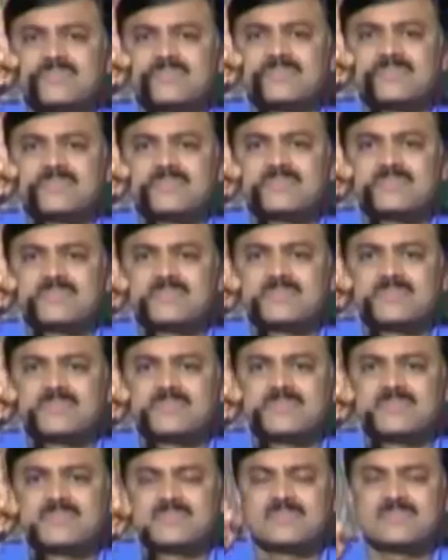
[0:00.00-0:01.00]

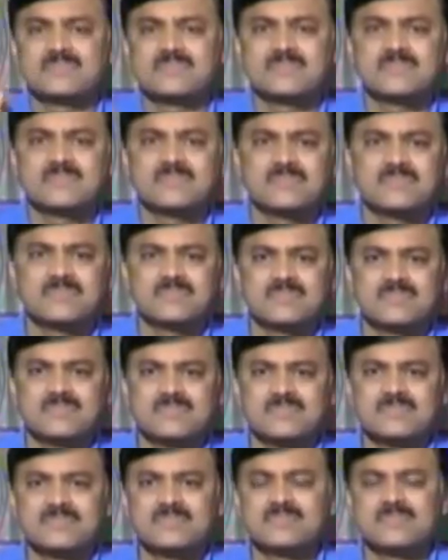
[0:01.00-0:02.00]

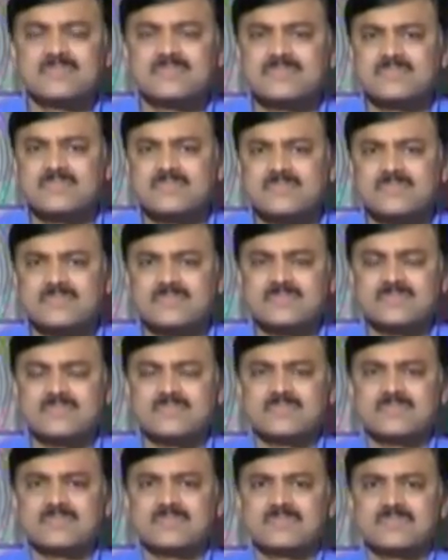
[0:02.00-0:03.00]

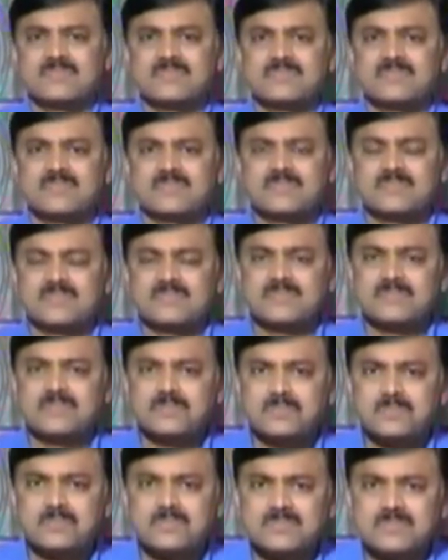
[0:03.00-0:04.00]

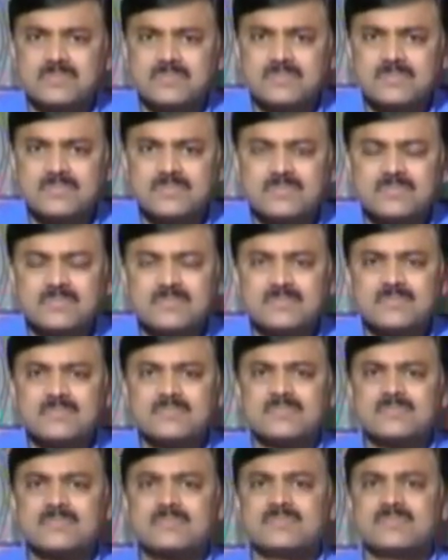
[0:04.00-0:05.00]

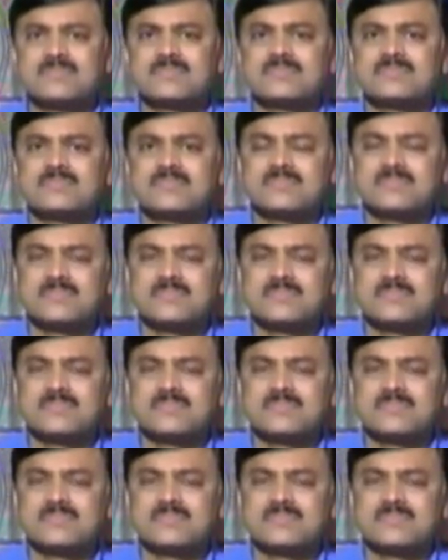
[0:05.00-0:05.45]
No words are spoken by the person on screen.